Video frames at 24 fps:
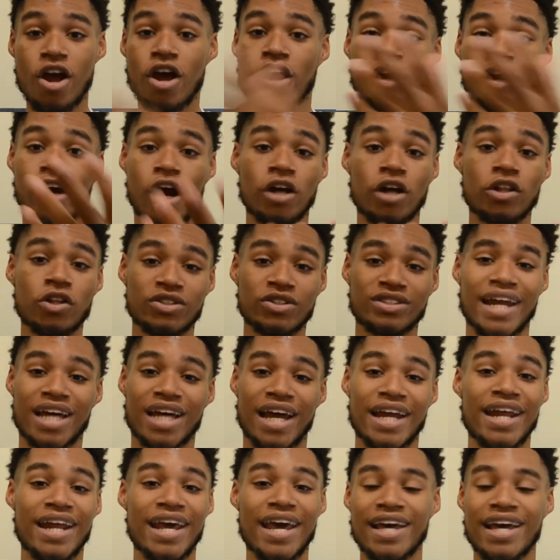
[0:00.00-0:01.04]
Carlos
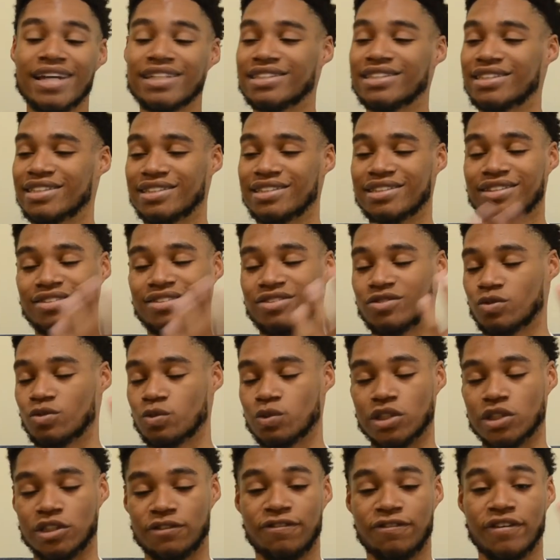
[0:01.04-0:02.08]
Sainz
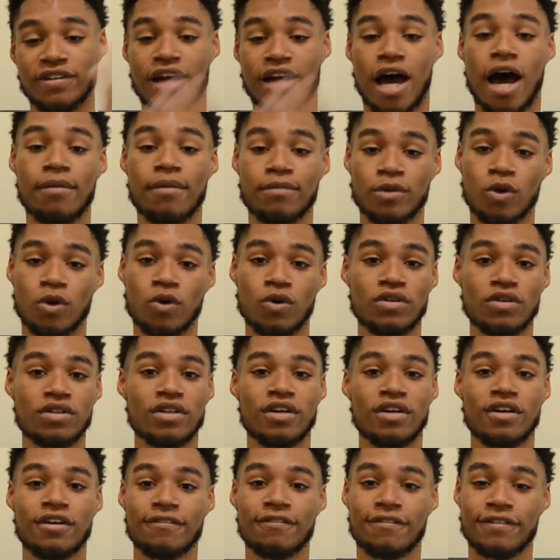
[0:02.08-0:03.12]
was phenomenal
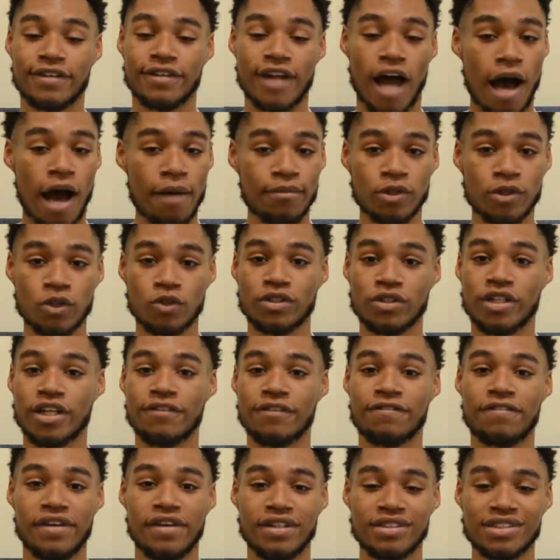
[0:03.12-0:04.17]

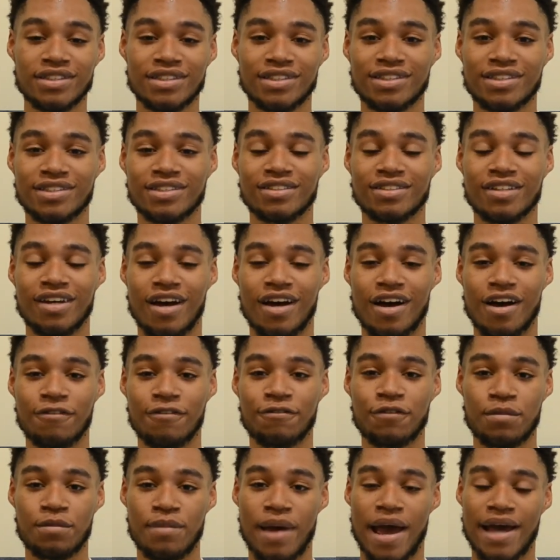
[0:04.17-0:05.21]
defense
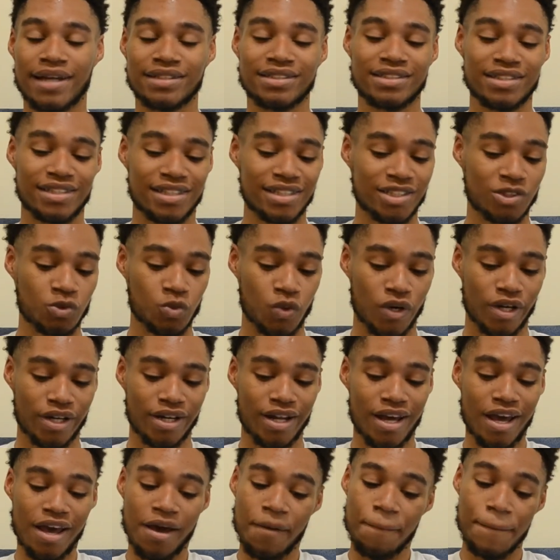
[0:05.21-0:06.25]
for Max in this one.
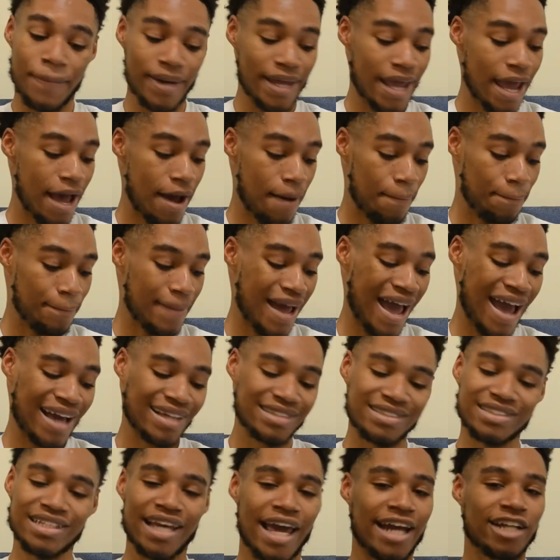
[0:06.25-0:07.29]
But yeah,
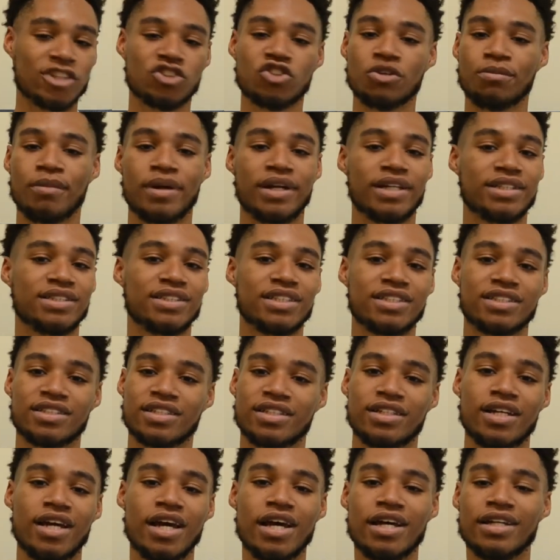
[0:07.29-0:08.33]
Max, he had a tremendous
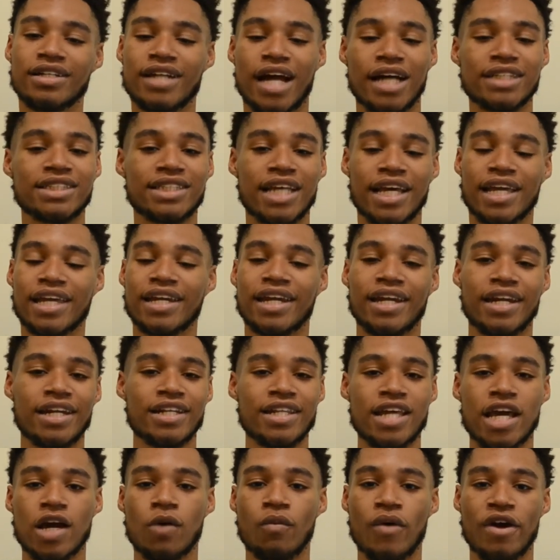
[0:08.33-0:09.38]
season. Not taking
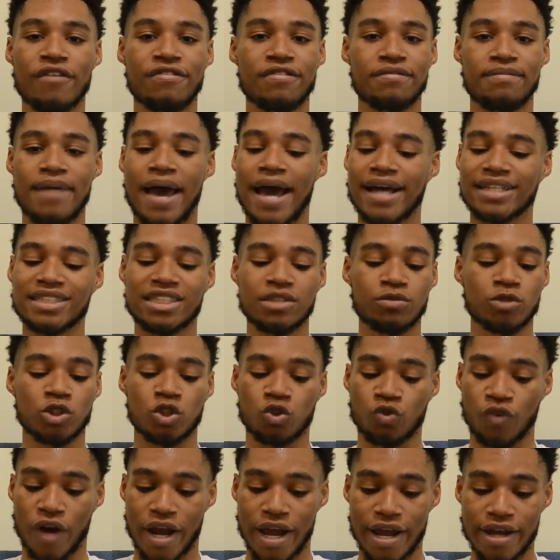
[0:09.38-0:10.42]
anything away from Max. He was
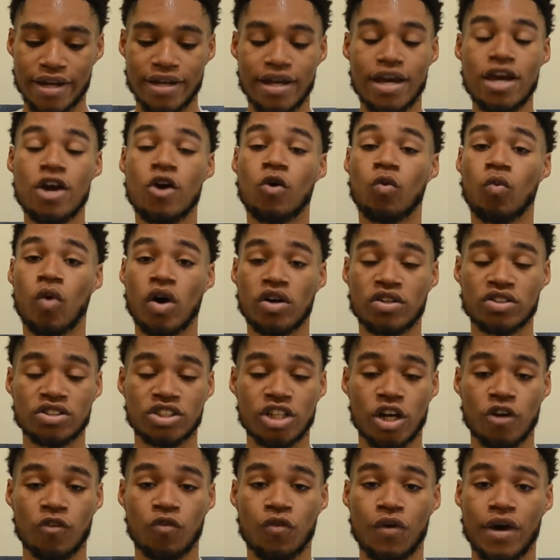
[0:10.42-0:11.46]
great.
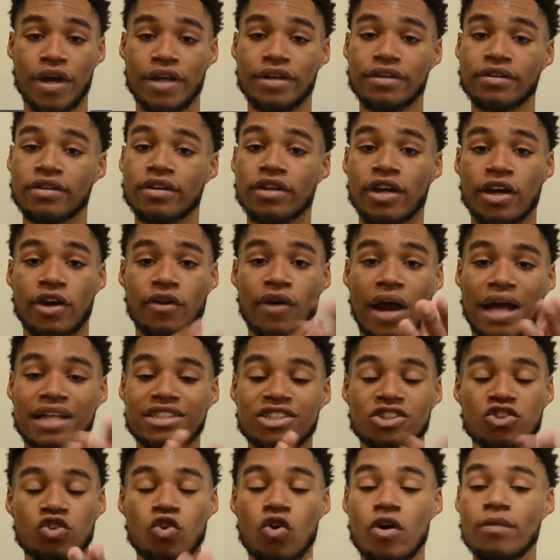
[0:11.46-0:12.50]
Well-deserved win. Congrats
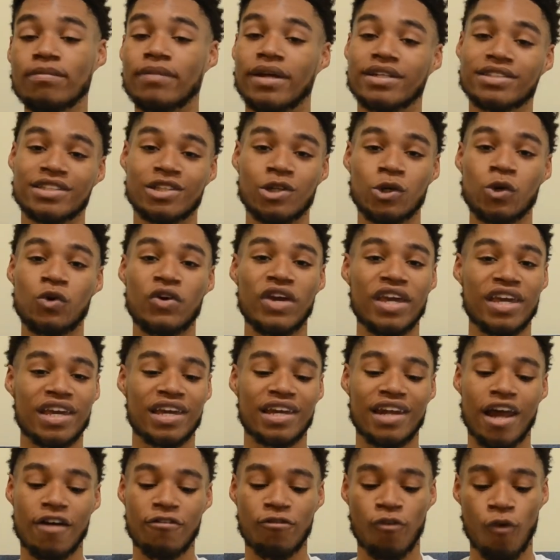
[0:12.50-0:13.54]
to him. There's a new king in
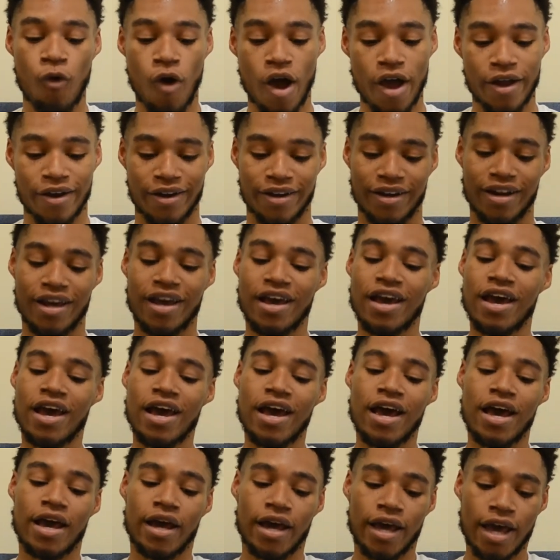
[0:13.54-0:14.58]
F1.
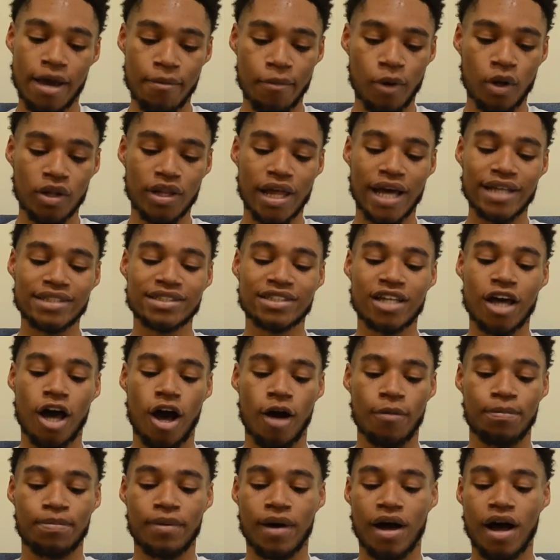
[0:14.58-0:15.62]
MLS
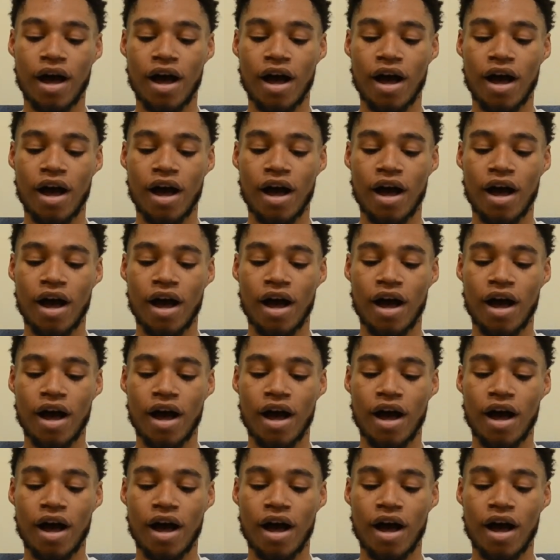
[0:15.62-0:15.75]
Cup.